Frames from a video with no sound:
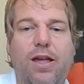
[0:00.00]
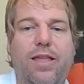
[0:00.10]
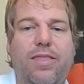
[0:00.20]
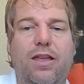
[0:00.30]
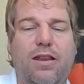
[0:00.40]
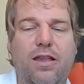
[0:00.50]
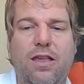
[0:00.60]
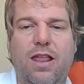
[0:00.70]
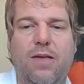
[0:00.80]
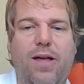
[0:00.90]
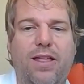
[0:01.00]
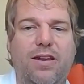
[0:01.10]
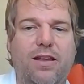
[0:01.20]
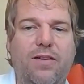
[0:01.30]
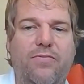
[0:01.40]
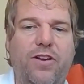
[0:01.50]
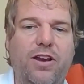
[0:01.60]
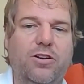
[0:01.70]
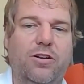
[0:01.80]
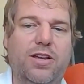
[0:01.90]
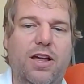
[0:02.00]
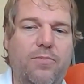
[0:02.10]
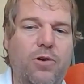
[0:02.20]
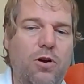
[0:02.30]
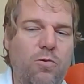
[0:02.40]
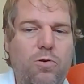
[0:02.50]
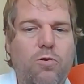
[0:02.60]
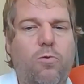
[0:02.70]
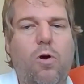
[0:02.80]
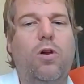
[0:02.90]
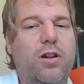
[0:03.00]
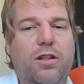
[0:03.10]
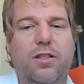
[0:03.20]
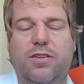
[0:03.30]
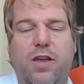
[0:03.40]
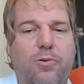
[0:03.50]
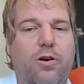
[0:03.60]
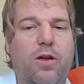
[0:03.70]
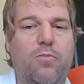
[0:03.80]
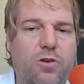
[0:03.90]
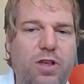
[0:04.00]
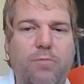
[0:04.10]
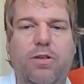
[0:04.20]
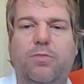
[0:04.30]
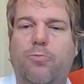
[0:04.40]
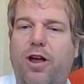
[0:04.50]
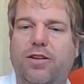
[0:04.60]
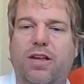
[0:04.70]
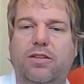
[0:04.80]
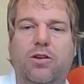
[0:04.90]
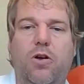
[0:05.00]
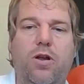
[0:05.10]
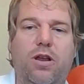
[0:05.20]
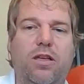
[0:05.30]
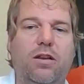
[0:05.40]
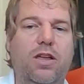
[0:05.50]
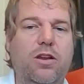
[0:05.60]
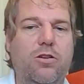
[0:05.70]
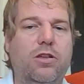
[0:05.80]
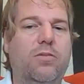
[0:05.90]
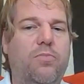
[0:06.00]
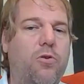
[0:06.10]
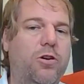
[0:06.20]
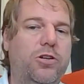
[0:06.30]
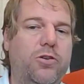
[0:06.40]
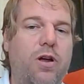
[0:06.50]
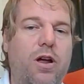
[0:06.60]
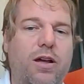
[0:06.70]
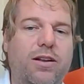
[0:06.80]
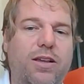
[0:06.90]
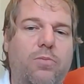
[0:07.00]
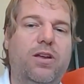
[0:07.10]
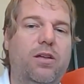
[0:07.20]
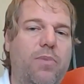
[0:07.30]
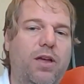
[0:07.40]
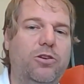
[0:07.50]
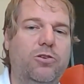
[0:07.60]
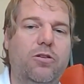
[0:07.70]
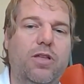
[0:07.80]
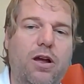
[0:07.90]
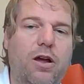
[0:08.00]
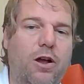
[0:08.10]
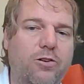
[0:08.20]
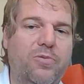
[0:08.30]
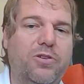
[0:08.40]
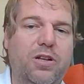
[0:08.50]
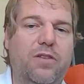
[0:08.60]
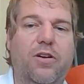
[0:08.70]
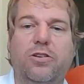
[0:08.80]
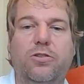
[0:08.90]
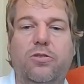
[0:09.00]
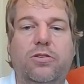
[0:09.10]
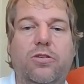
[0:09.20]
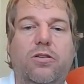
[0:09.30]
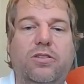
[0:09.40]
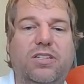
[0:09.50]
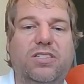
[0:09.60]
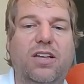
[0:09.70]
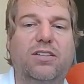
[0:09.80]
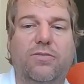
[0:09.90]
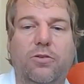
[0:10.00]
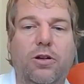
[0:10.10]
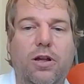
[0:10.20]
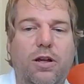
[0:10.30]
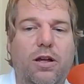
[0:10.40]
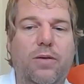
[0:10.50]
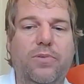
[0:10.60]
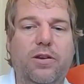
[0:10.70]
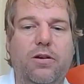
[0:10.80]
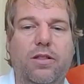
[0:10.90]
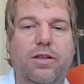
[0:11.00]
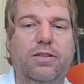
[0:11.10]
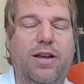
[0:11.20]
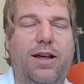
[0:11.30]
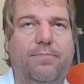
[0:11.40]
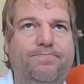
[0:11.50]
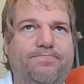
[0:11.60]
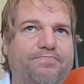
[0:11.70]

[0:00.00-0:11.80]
And then anybody that doesn't finish on time, we'll roll into the summer and we'll keep this process going and continue to support you until we can make sure that 100% of our students are successful um, during this time.